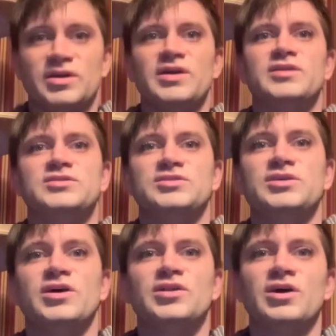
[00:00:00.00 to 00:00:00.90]
Okay, it
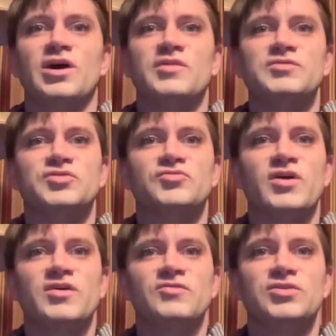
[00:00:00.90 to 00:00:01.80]
said, I was
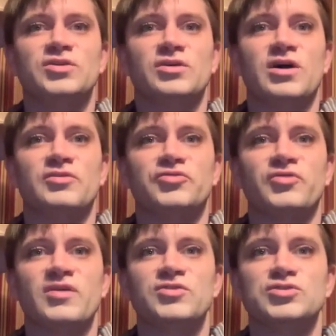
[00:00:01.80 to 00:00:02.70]
five
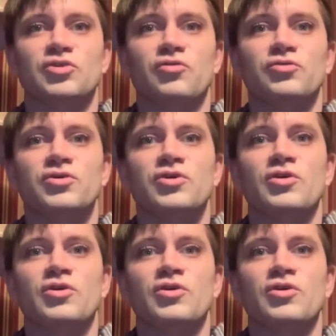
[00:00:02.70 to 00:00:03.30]
years old,